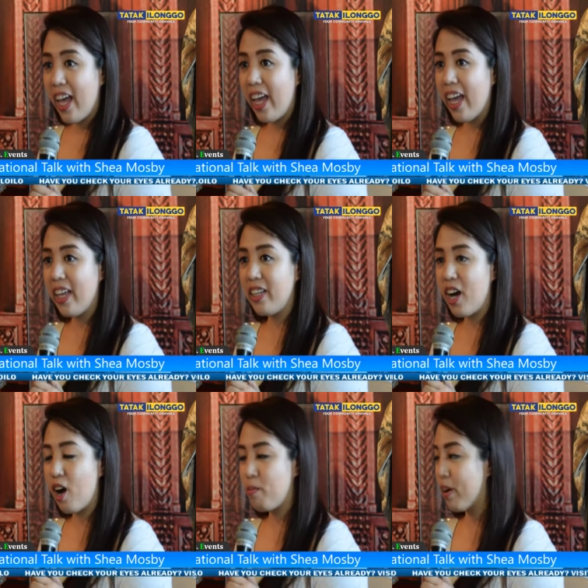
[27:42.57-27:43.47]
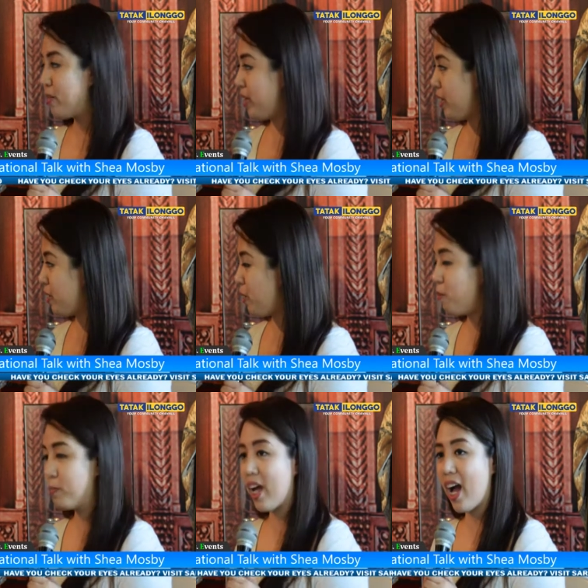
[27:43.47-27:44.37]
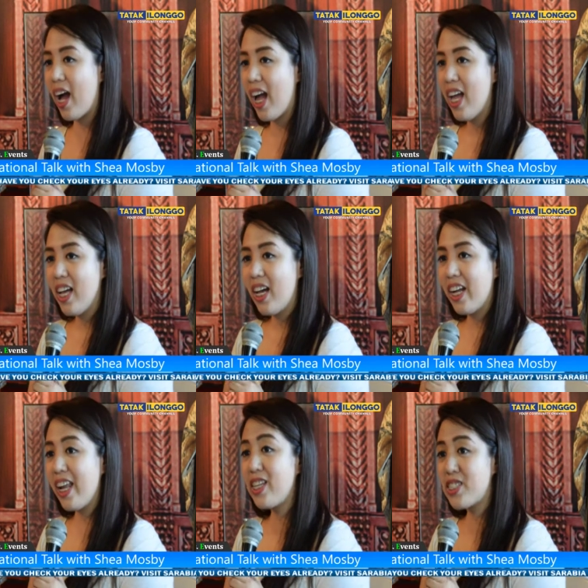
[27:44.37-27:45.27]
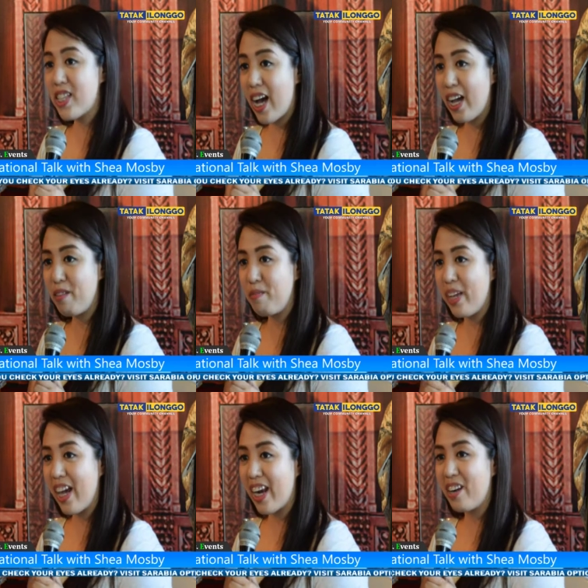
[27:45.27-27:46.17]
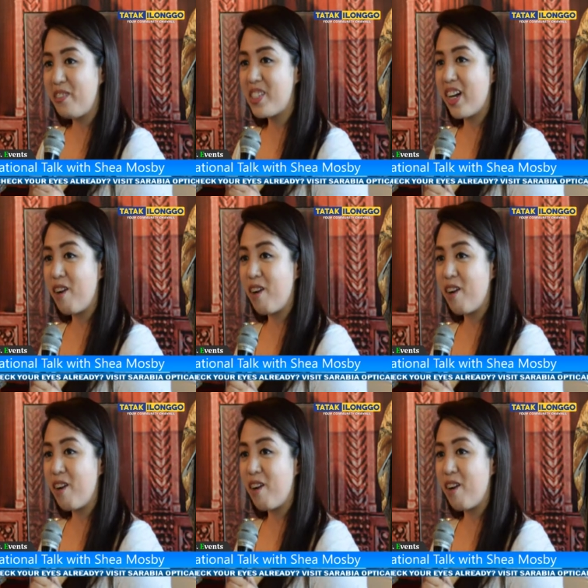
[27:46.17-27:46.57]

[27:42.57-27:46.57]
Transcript: And um, I really hope na uh, next time may ano naman sang